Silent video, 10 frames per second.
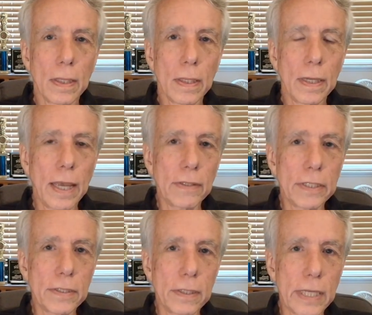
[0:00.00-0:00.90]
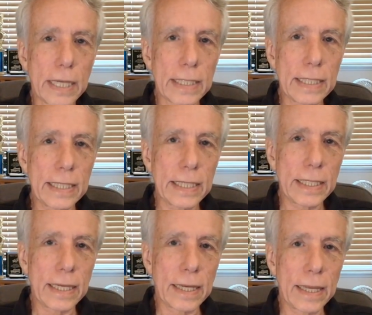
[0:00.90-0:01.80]
Now let's look at
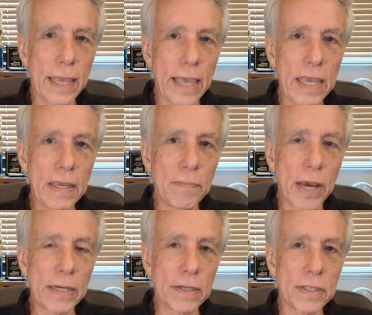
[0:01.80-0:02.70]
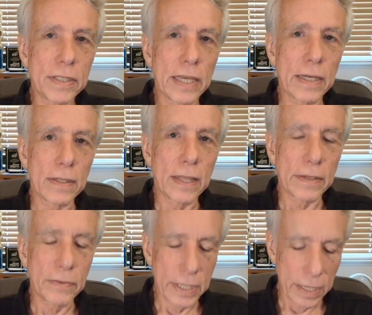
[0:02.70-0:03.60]
the A minor scale, like
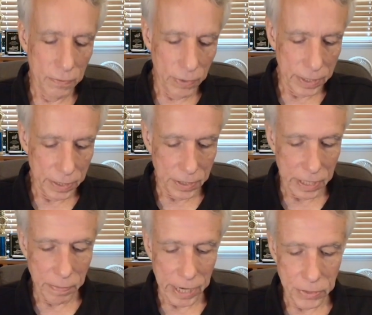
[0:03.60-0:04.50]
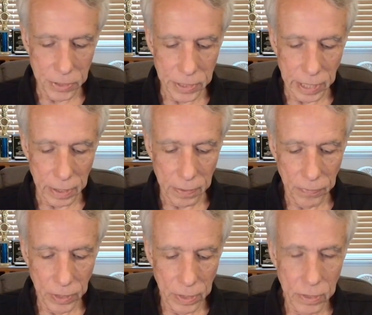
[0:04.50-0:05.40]
we did with the C major scale.
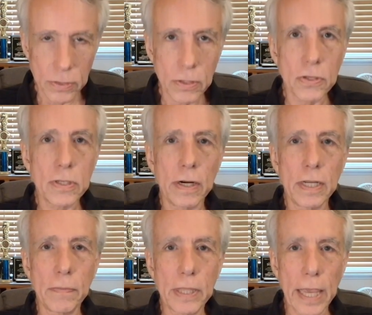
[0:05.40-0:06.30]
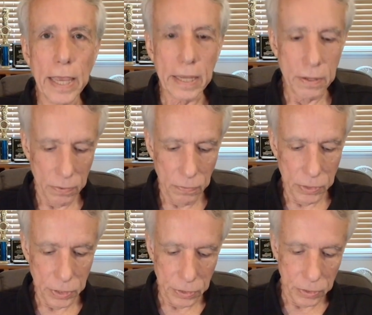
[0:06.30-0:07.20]
So starting with A,
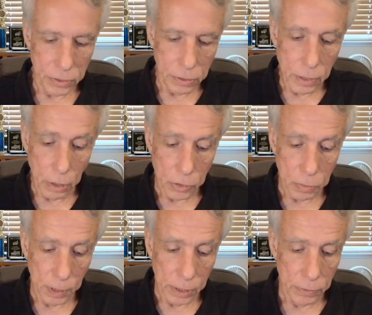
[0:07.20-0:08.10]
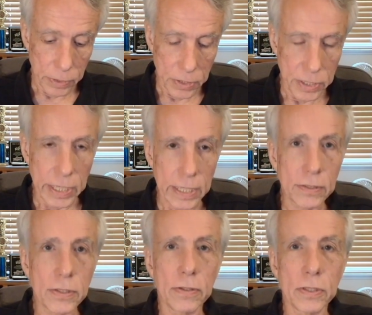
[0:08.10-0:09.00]
which is 2 notes below the C,
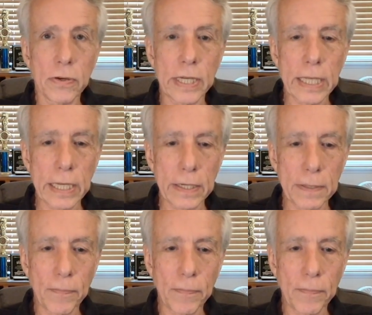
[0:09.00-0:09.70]
so it's right here,